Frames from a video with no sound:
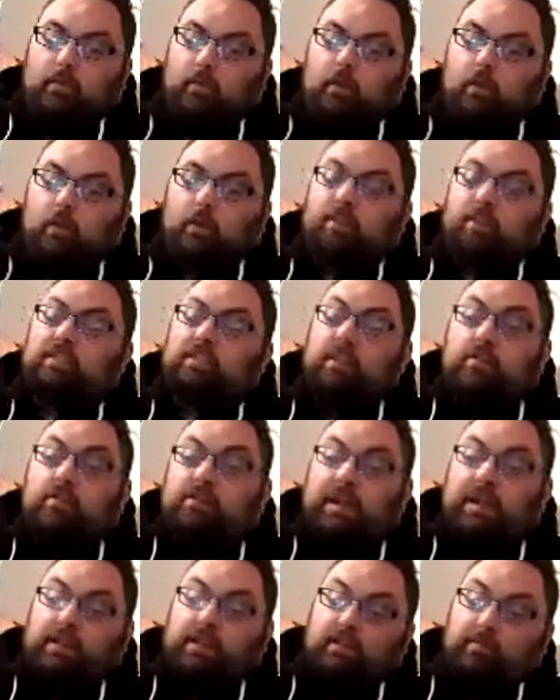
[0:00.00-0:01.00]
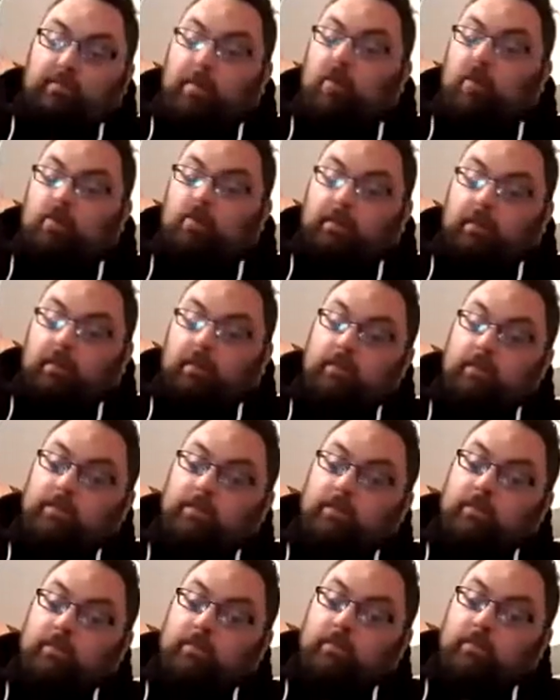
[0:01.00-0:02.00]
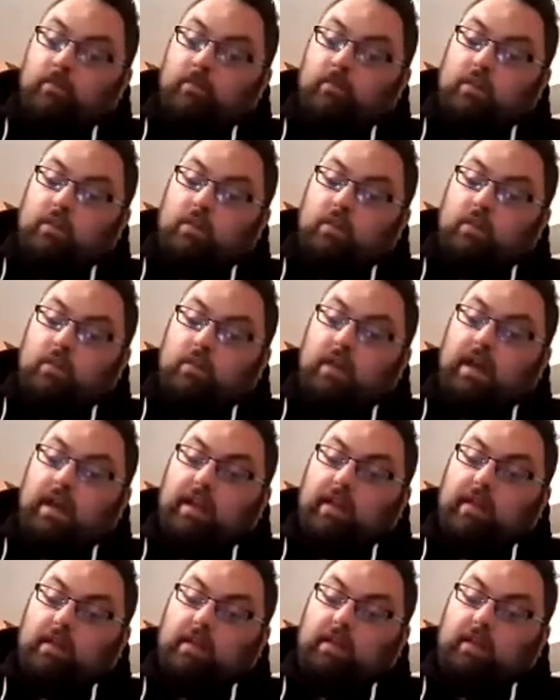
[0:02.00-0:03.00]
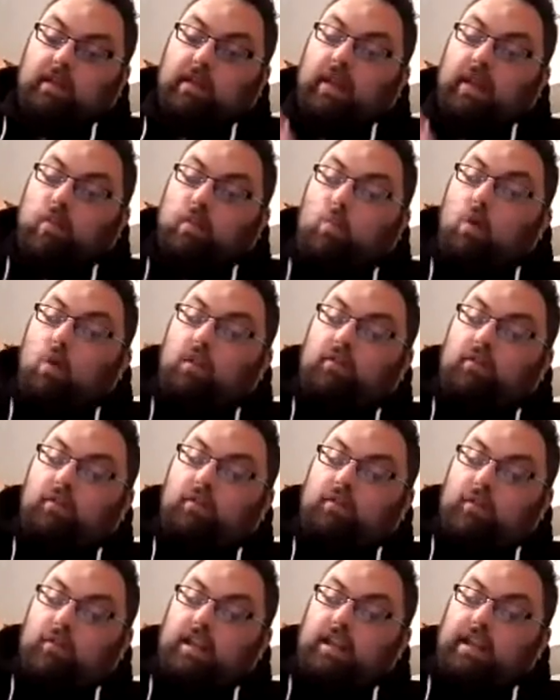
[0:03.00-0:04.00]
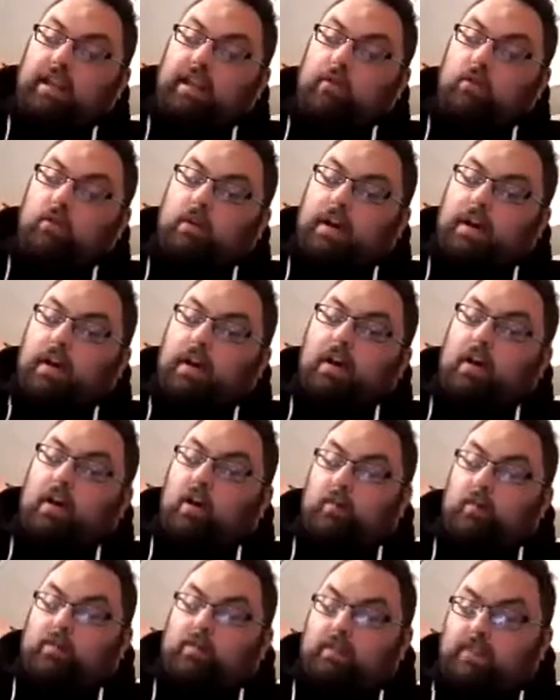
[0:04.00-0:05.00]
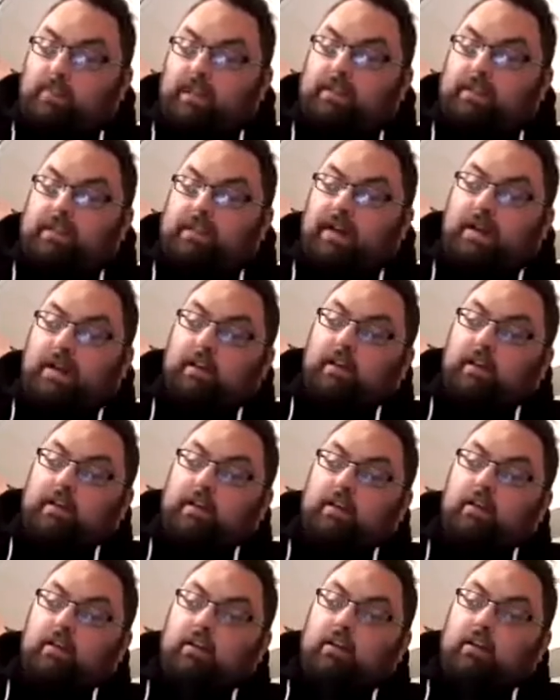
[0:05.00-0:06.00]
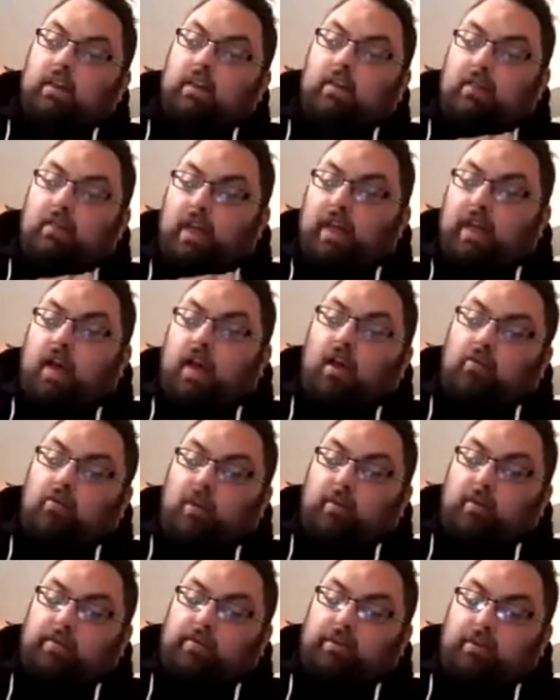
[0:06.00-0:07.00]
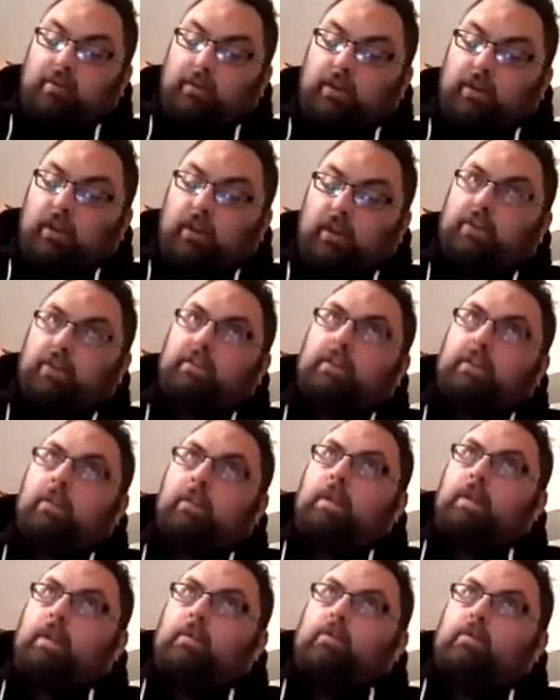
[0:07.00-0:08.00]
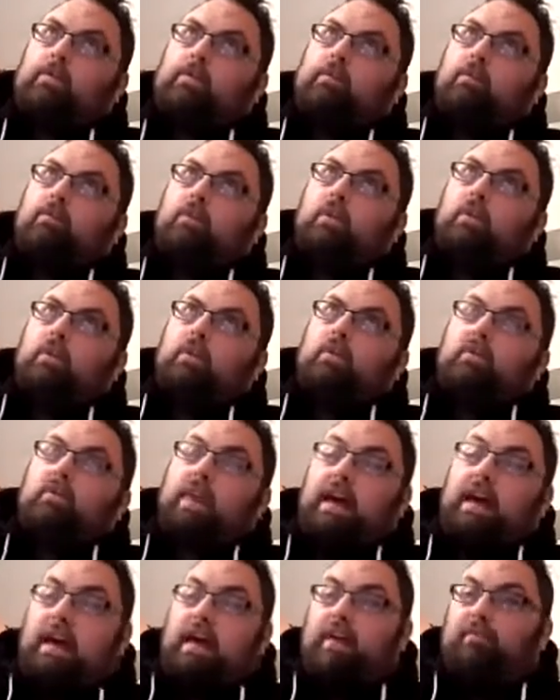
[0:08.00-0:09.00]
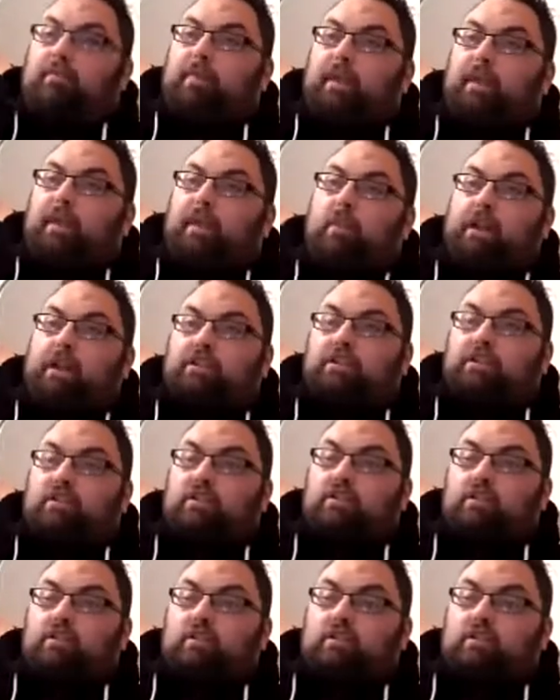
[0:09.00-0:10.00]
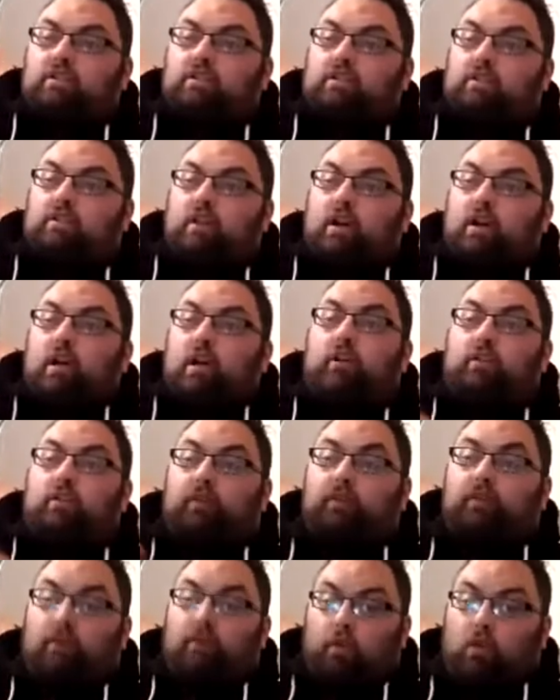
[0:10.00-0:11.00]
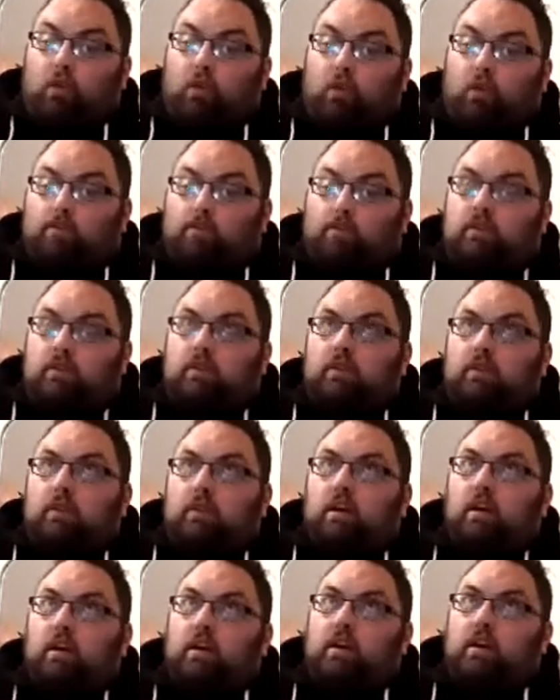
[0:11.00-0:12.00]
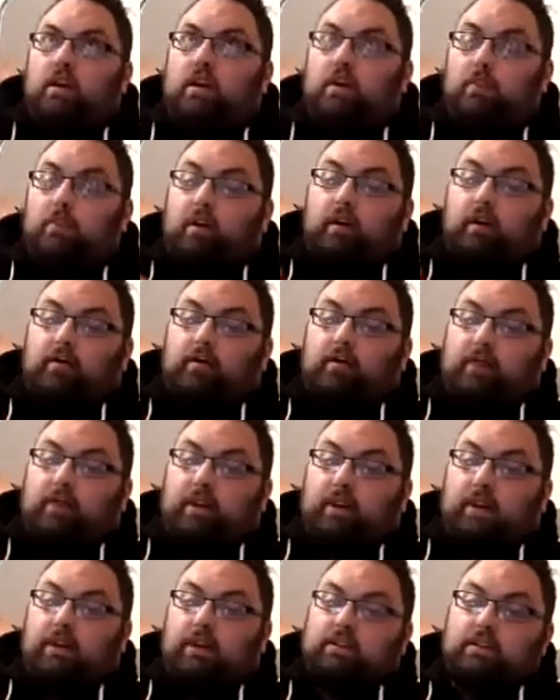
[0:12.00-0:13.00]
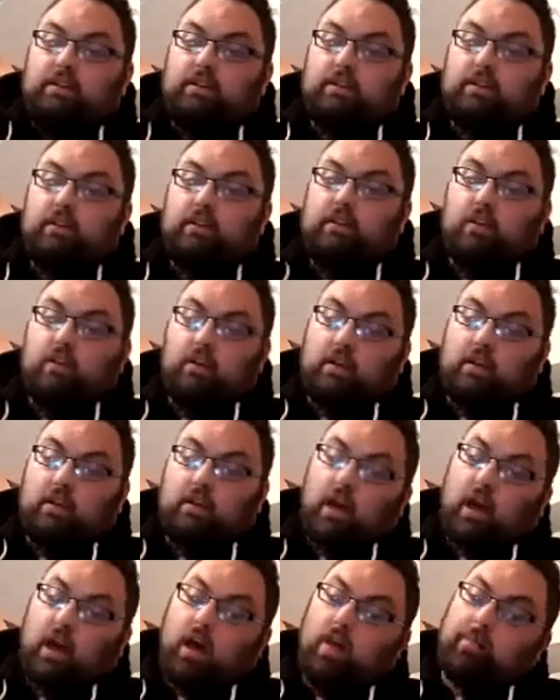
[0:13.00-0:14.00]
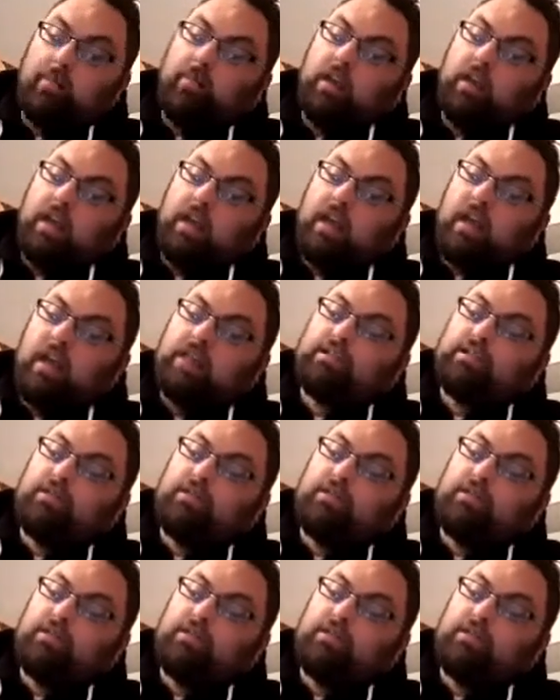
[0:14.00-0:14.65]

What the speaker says: the subject of Bolton, they won 3-0 at home to BTEC. They are up to third. There have been questions over form, among other things. Is the